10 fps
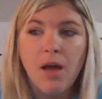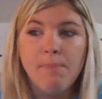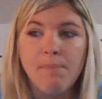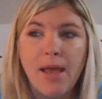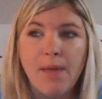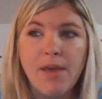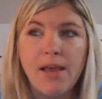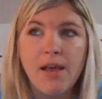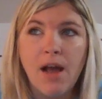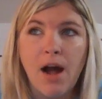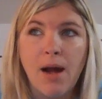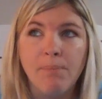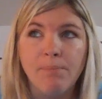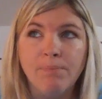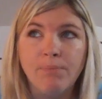Maybe
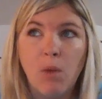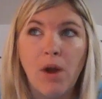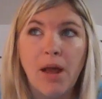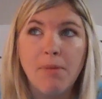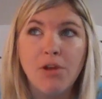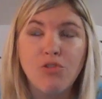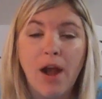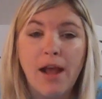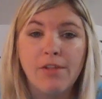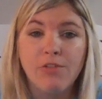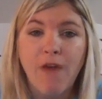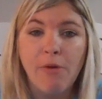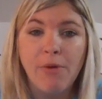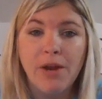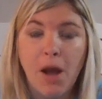what I'm going to try is following